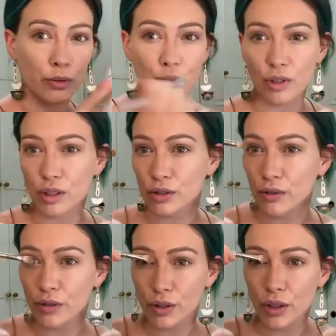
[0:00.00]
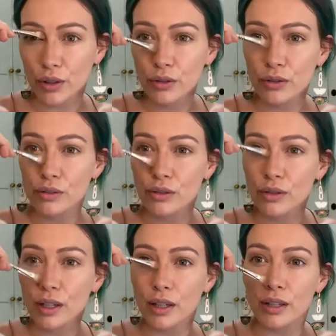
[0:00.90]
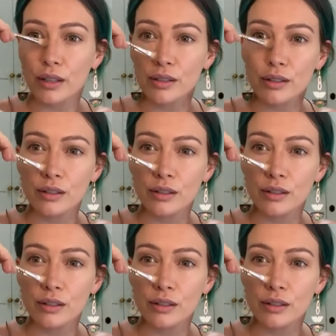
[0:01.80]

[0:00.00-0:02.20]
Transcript: structure of your nose, and